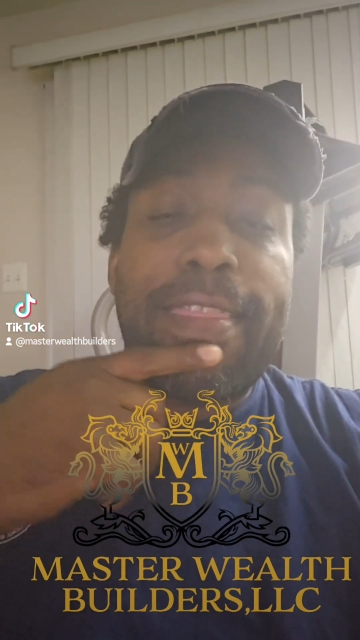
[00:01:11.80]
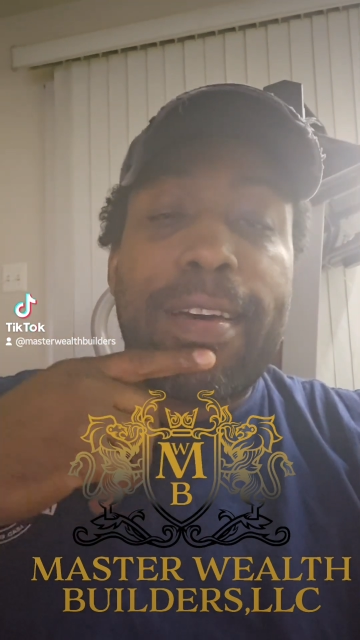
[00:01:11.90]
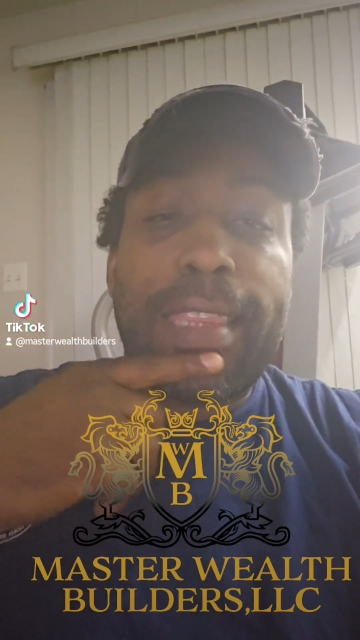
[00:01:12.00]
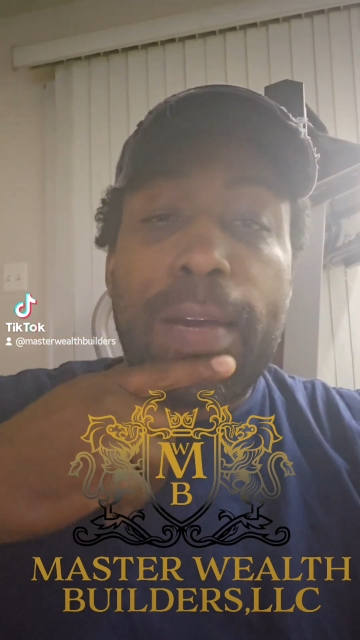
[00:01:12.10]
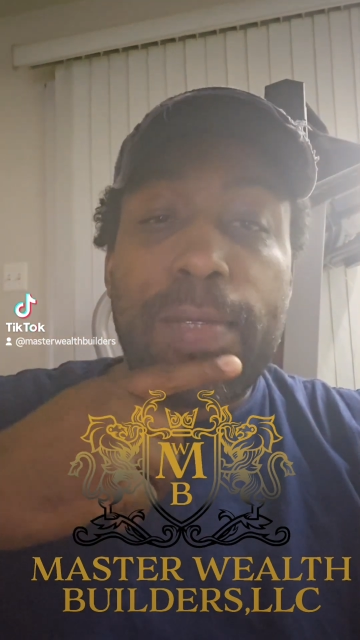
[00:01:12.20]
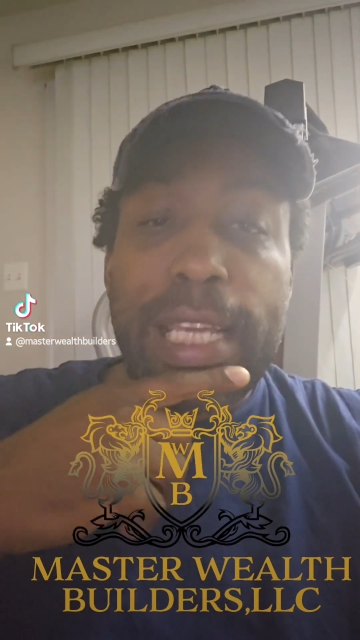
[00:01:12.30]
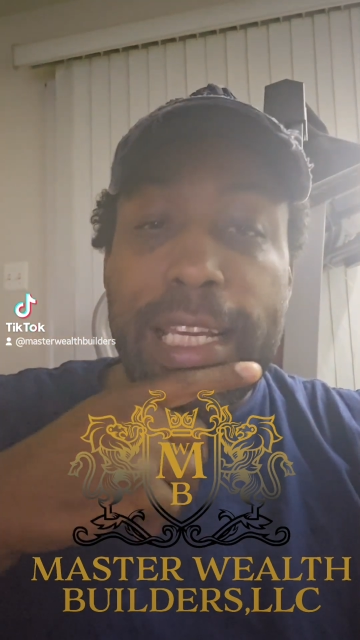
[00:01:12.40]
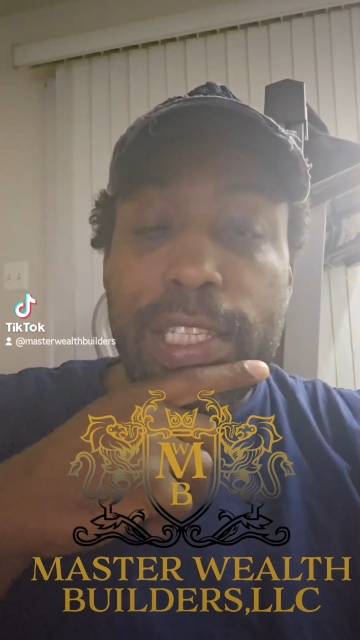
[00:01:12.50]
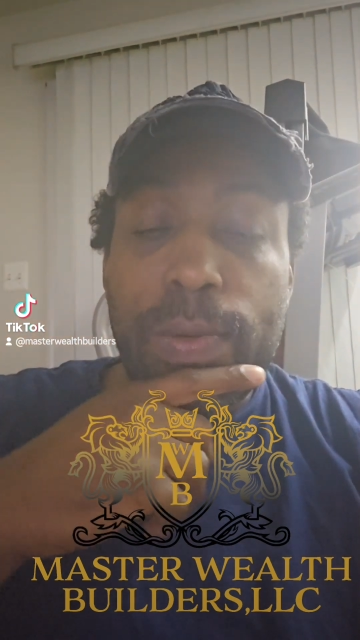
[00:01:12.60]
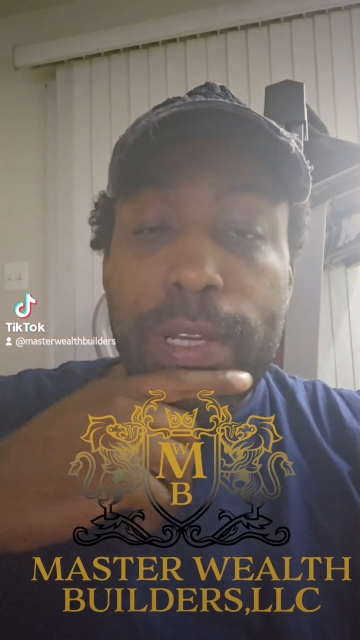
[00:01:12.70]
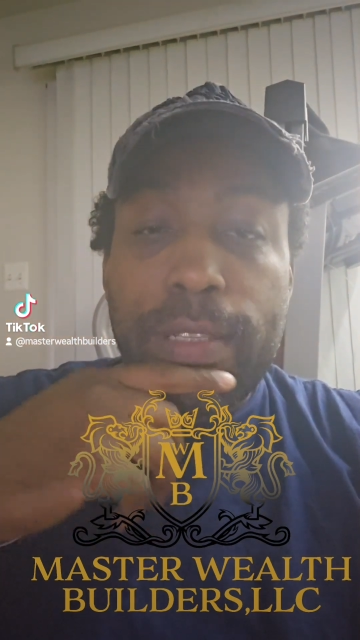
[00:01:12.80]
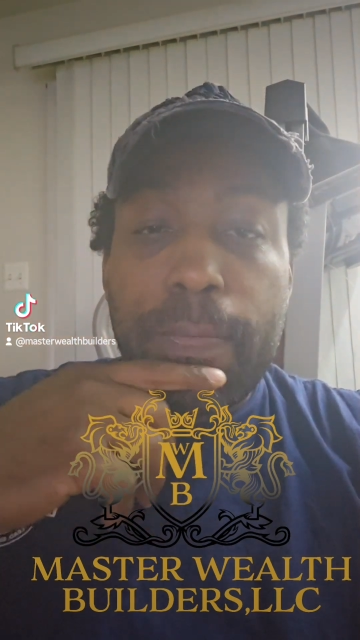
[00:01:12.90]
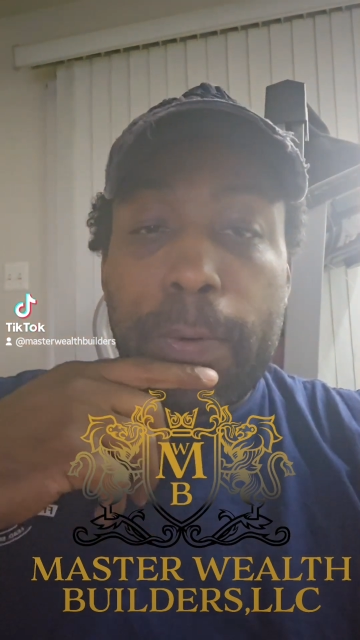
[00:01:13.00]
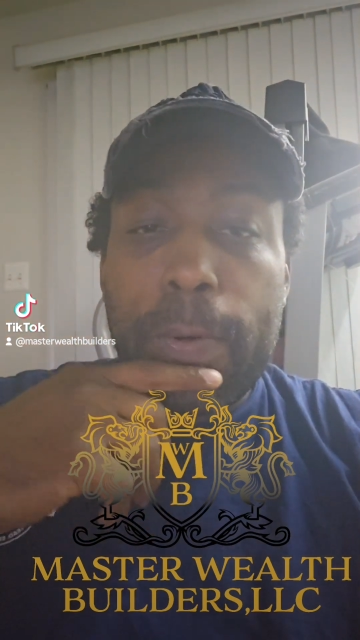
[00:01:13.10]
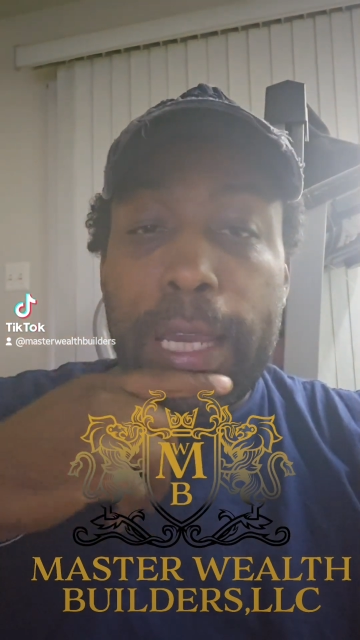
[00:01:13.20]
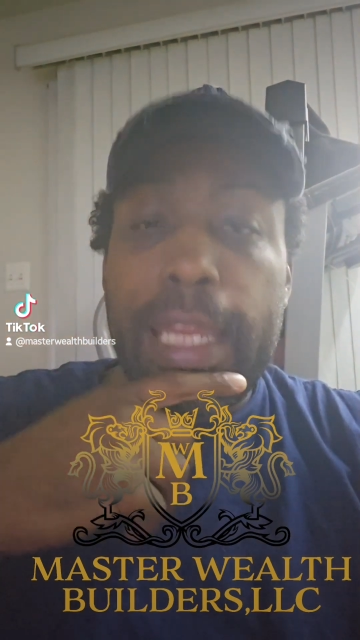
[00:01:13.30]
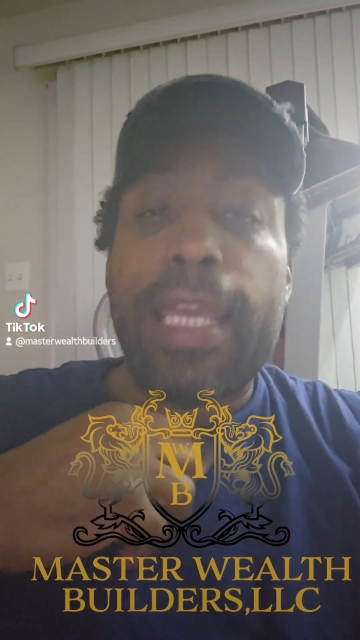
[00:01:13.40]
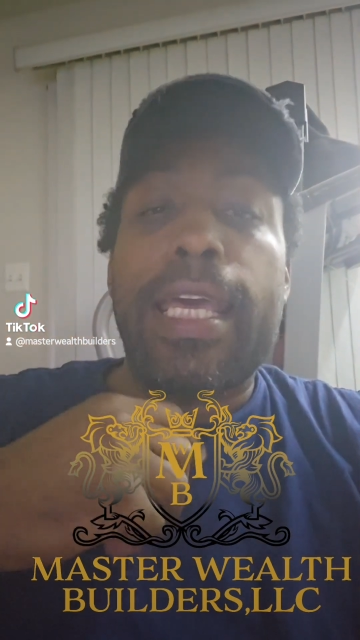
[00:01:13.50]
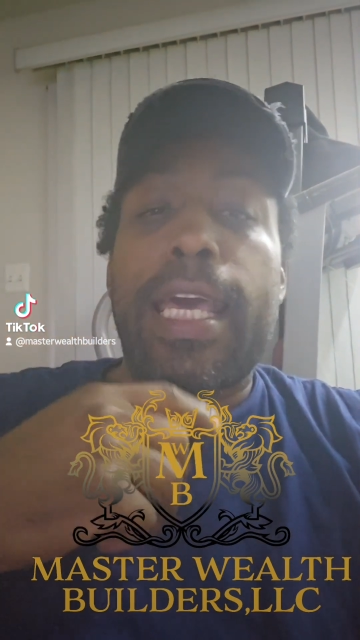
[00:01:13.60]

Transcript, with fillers: I thought that was an interesting point